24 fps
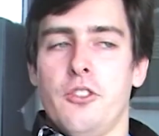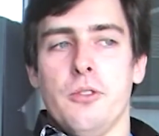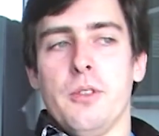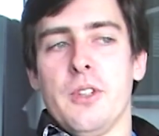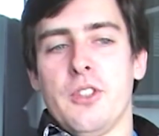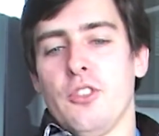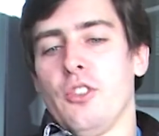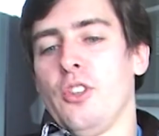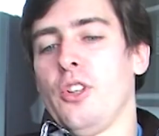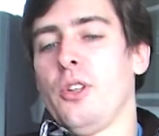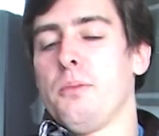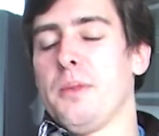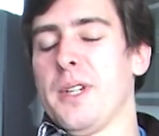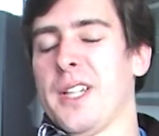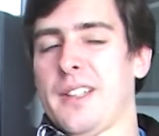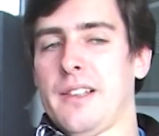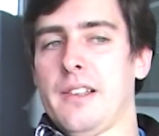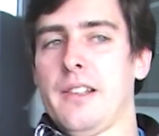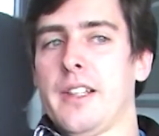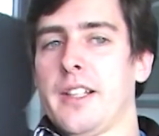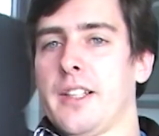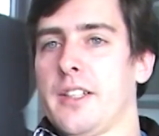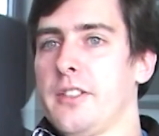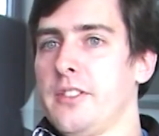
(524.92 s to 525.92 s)
So it's all
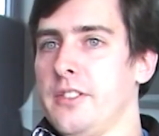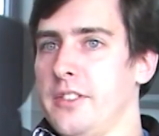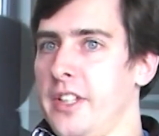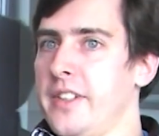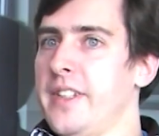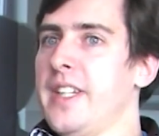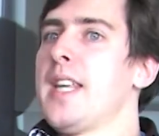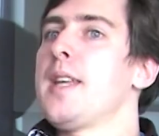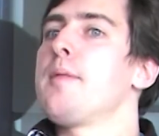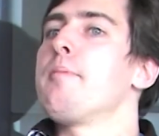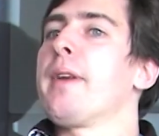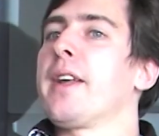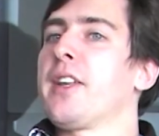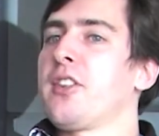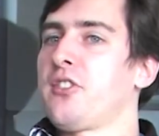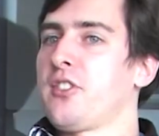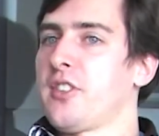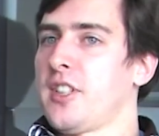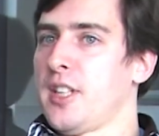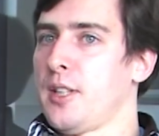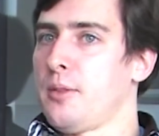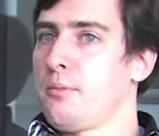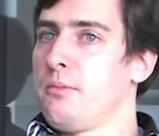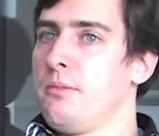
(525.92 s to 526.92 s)
about like the naming
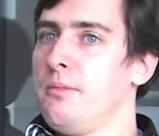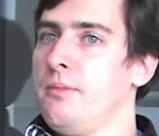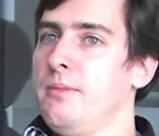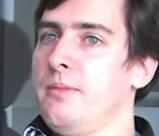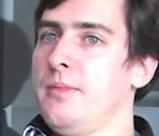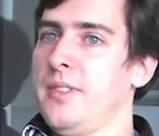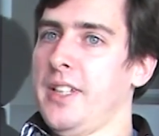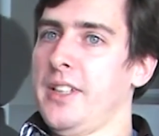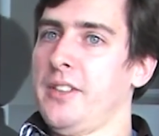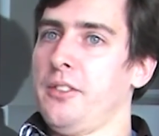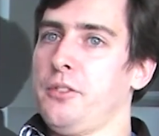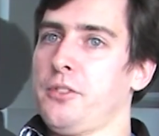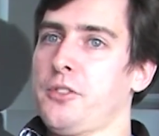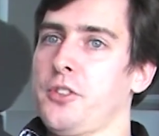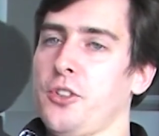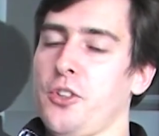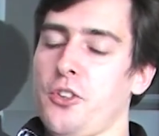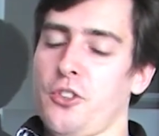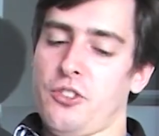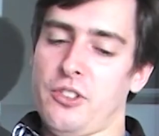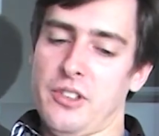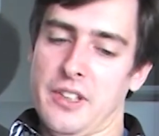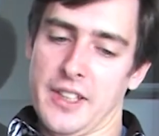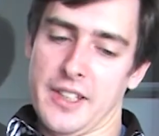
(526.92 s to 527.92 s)
scheme. And of
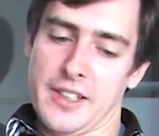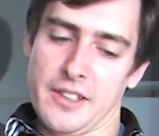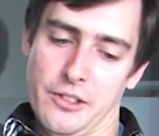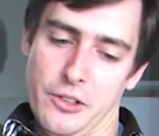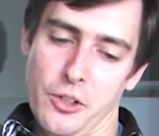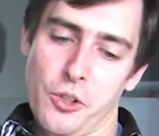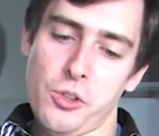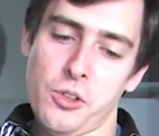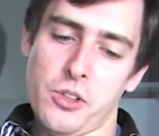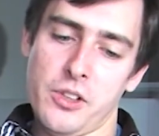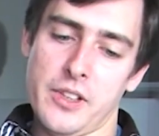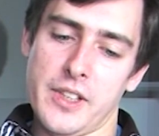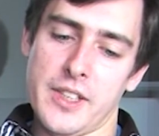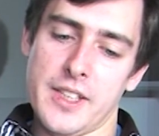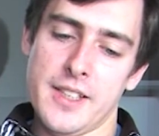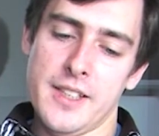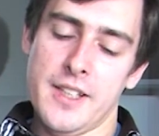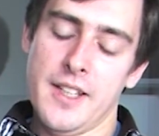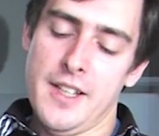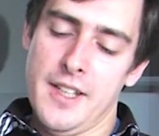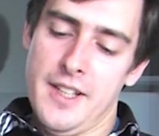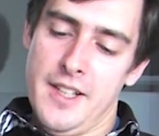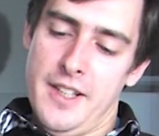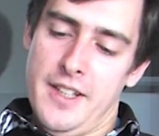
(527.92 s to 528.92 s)
course, like
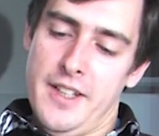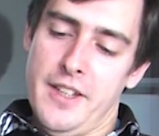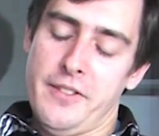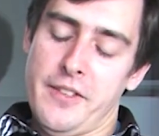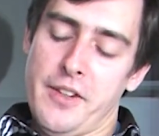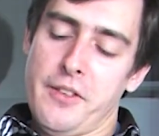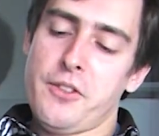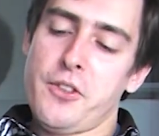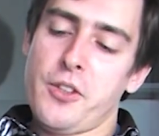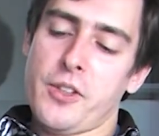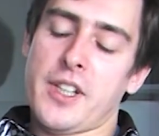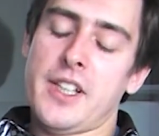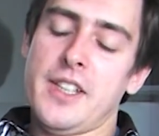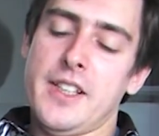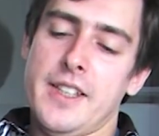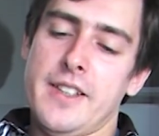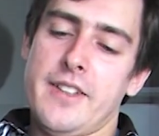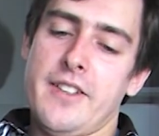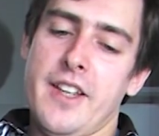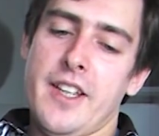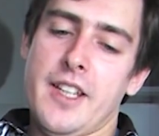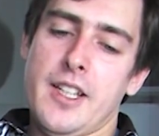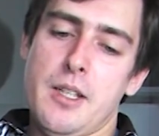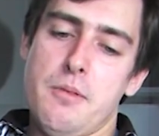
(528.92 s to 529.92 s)
locally, if you really
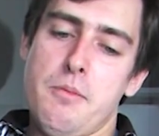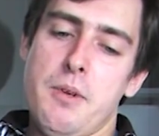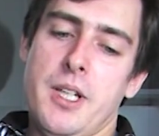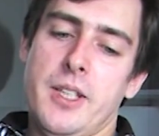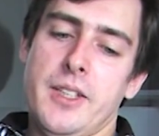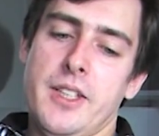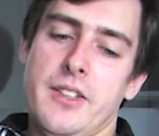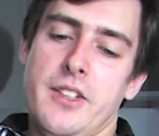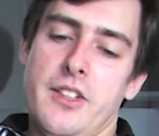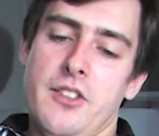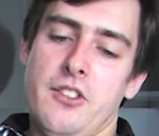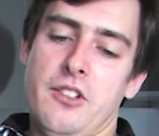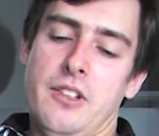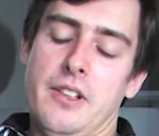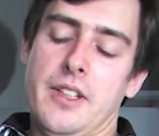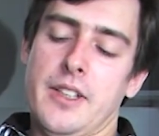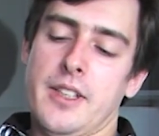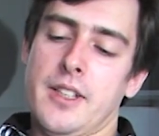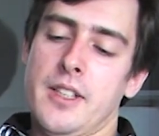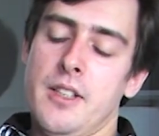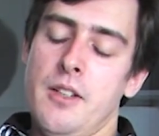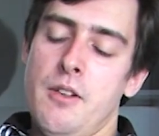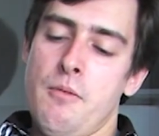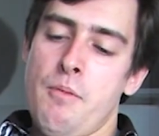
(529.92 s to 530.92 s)
think about it, it's
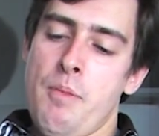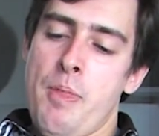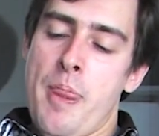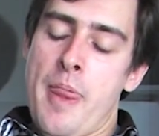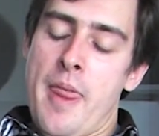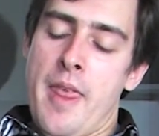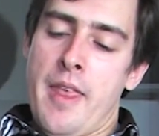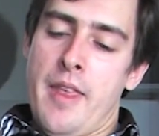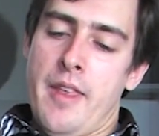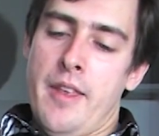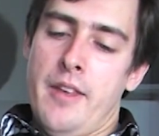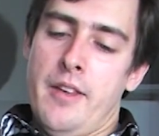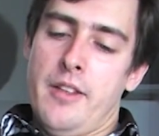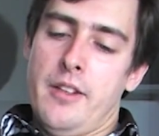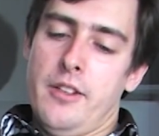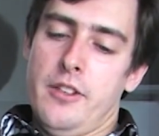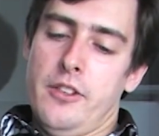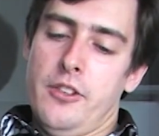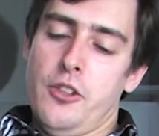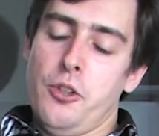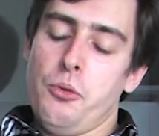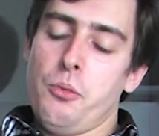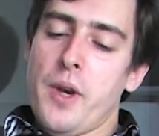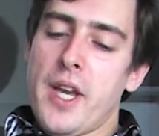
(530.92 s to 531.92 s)
like
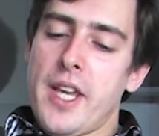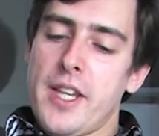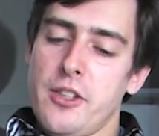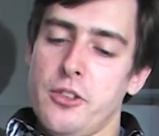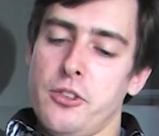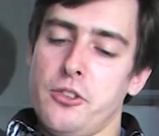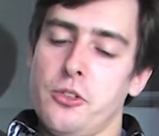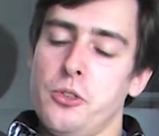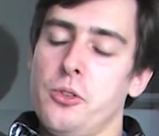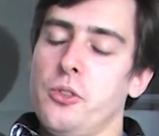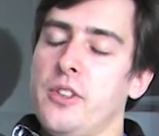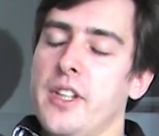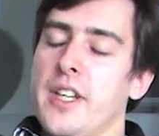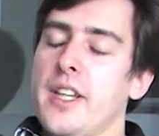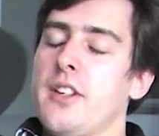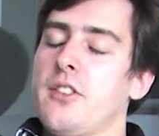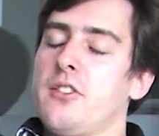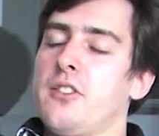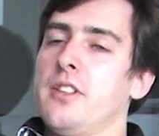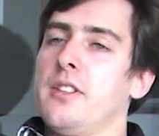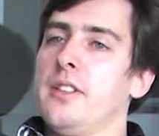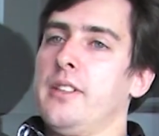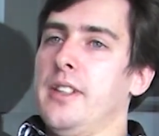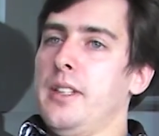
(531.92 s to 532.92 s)
the way you do
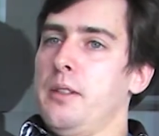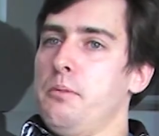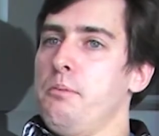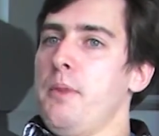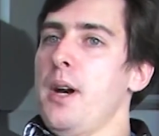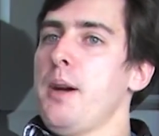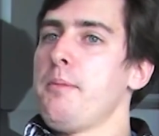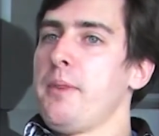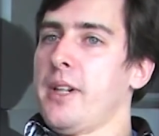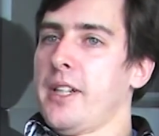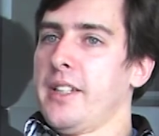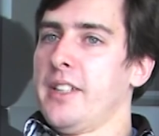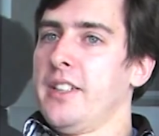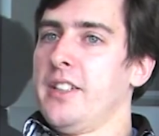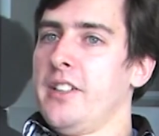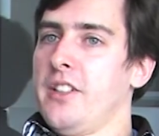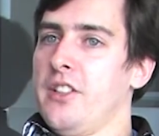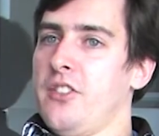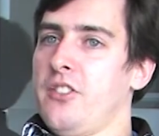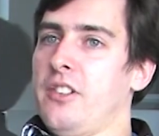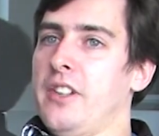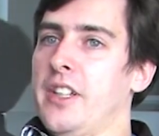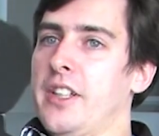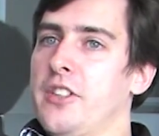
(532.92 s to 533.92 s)
things in memory,
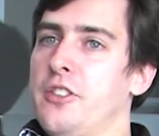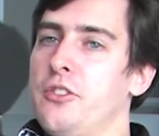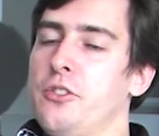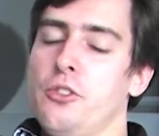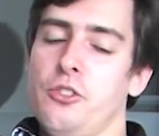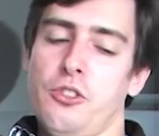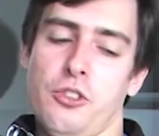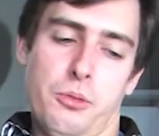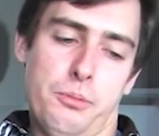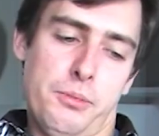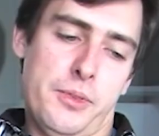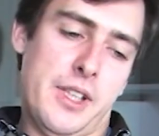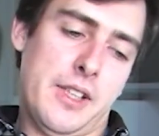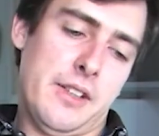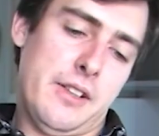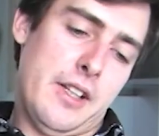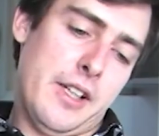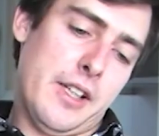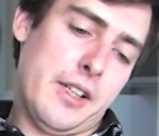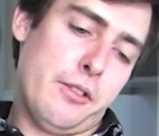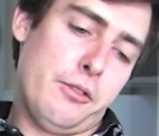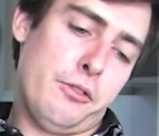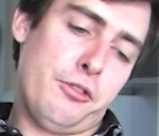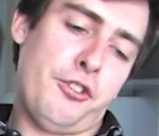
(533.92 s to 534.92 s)
it's like you do something
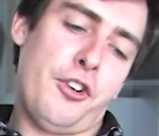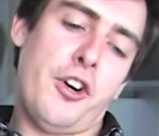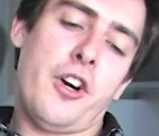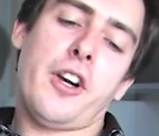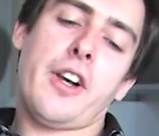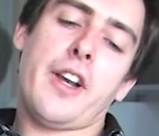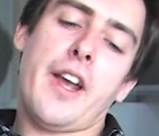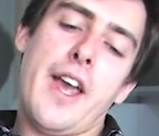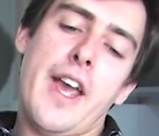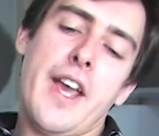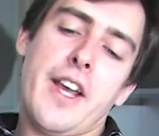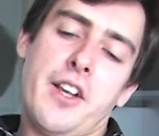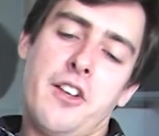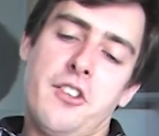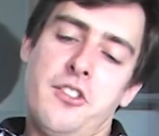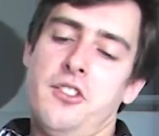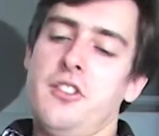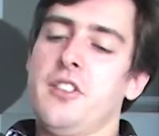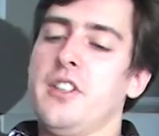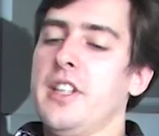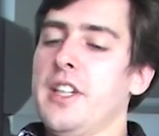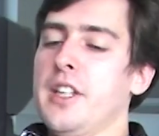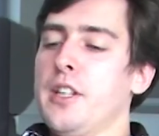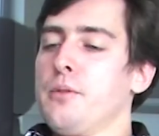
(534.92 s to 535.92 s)
like var
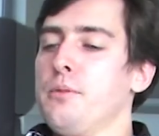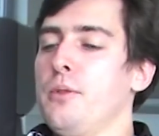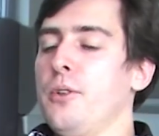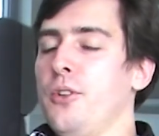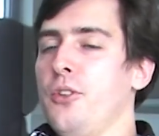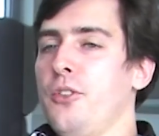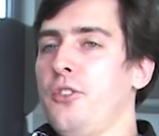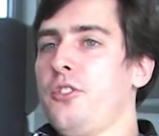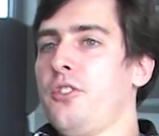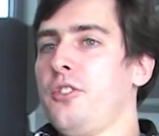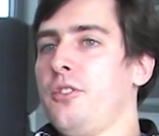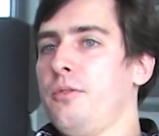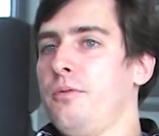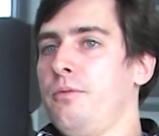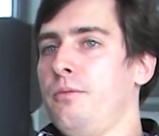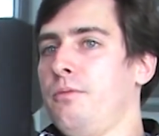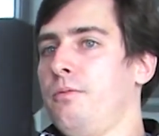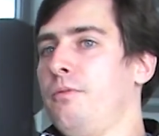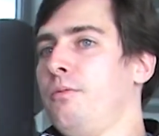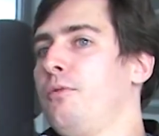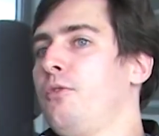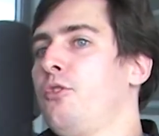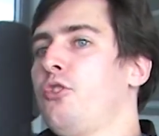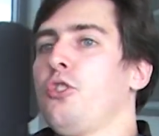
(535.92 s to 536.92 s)
x equals
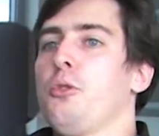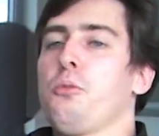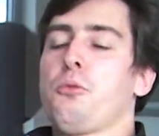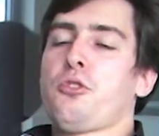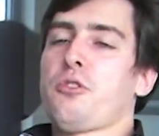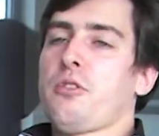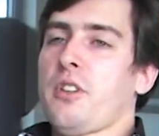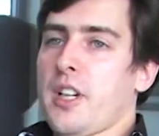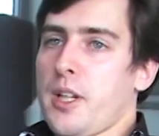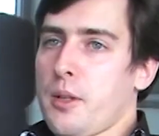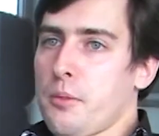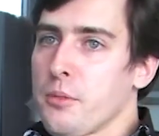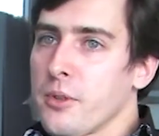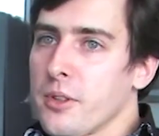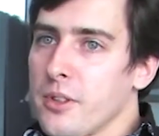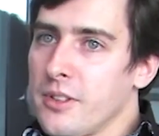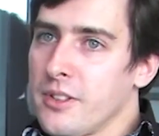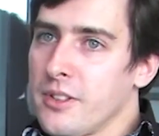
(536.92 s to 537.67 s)
subscribe.